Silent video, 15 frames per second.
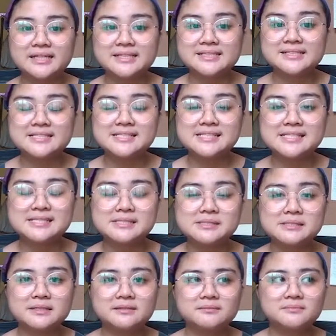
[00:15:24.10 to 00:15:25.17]

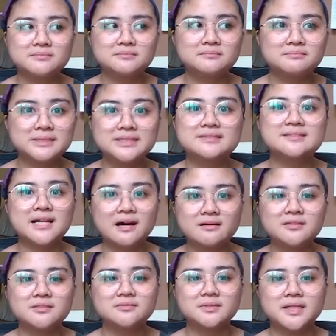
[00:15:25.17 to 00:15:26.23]
easily be
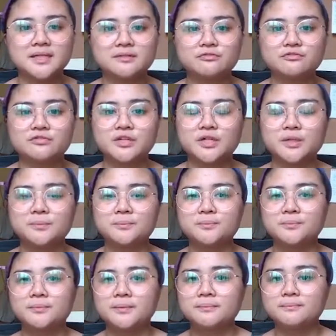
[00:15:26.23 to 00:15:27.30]
downloaded
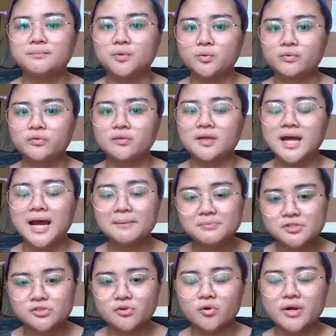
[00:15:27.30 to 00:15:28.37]
from both App
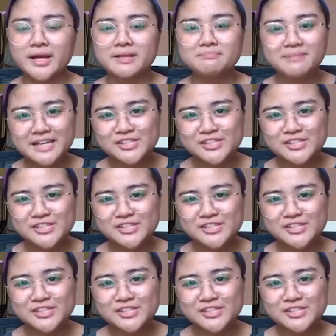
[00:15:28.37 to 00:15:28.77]
Store and Play